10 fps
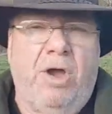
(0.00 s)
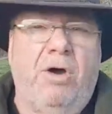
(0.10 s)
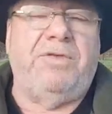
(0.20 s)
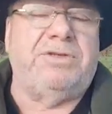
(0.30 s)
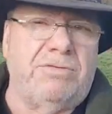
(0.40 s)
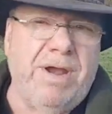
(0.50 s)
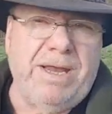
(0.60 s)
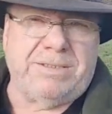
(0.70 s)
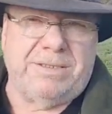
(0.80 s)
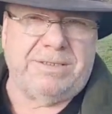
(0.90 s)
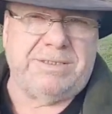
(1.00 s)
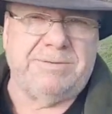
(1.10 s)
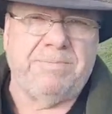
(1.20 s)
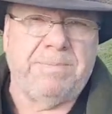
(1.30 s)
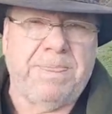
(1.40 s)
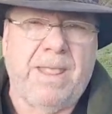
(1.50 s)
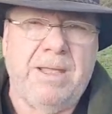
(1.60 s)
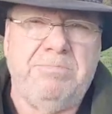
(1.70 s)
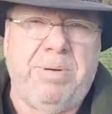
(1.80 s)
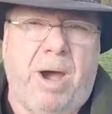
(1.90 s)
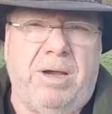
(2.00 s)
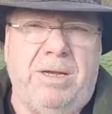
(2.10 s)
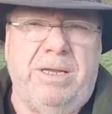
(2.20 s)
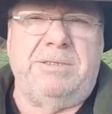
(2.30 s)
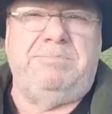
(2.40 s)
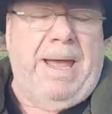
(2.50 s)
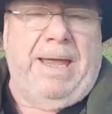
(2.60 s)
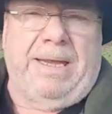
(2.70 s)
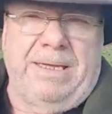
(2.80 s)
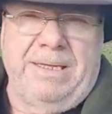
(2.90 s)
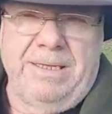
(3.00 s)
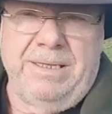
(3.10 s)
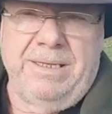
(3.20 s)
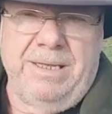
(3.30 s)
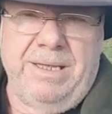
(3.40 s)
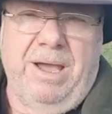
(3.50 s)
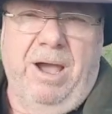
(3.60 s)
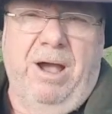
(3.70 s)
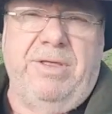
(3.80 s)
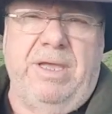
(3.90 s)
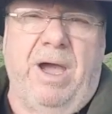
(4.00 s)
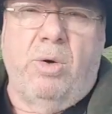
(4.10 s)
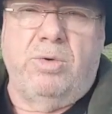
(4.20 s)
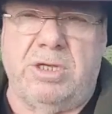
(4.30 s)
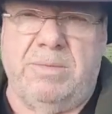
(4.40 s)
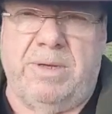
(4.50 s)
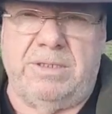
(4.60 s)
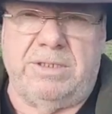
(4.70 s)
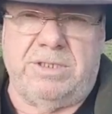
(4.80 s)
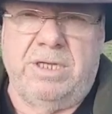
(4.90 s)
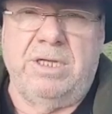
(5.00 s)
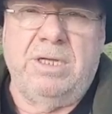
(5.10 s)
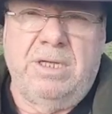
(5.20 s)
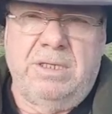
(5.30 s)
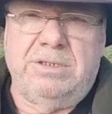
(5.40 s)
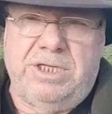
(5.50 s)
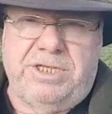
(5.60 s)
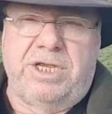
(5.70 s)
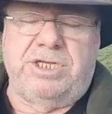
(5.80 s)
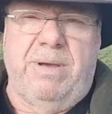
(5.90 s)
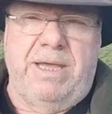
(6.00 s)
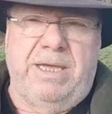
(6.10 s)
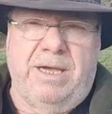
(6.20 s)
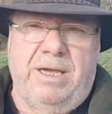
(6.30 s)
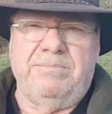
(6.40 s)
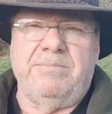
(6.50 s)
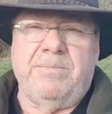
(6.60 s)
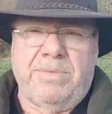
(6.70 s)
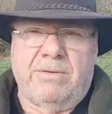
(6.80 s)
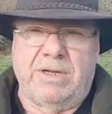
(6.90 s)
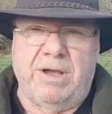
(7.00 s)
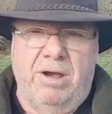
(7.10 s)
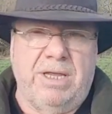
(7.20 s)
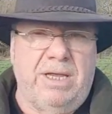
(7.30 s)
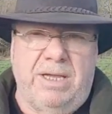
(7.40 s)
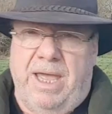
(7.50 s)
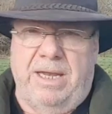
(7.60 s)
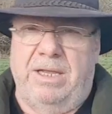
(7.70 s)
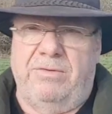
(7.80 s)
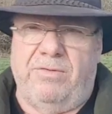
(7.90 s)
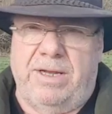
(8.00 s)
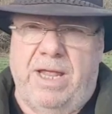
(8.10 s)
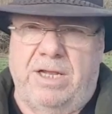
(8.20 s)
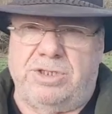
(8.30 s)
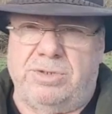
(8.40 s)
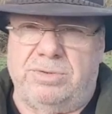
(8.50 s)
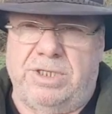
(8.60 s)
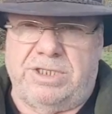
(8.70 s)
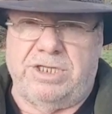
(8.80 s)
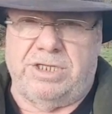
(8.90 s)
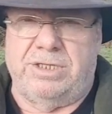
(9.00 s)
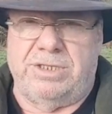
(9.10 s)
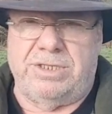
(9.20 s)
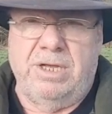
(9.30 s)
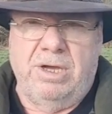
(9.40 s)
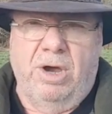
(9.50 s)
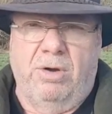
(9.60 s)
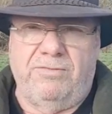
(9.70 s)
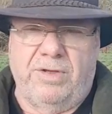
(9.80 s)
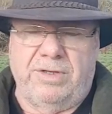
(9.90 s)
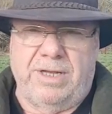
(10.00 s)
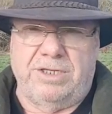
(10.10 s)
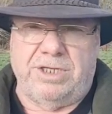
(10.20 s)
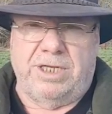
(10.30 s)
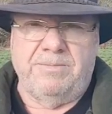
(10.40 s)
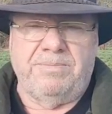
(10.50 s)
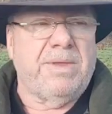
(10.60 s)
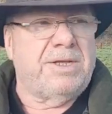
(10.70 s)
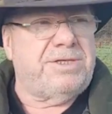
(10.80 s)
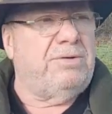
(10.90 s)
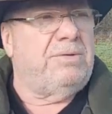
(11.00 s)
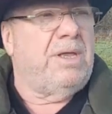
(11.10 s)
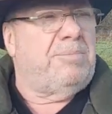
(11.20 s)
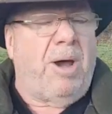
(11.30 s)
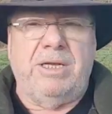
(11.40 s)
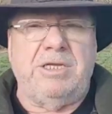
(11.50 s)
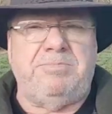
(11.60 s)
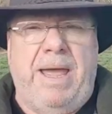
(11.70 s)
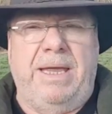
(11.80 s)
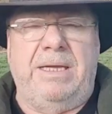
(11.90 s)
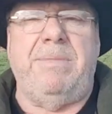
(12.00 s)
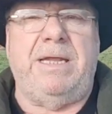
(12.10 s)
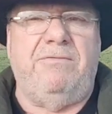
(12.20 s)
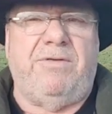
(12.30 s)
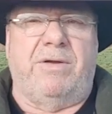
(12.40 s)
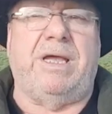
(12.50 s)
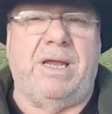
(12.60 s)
of the directors, Barclays Bank are the ultimate decision maker regarding any financial decisions of Third Energy. So Barclays Bank made it very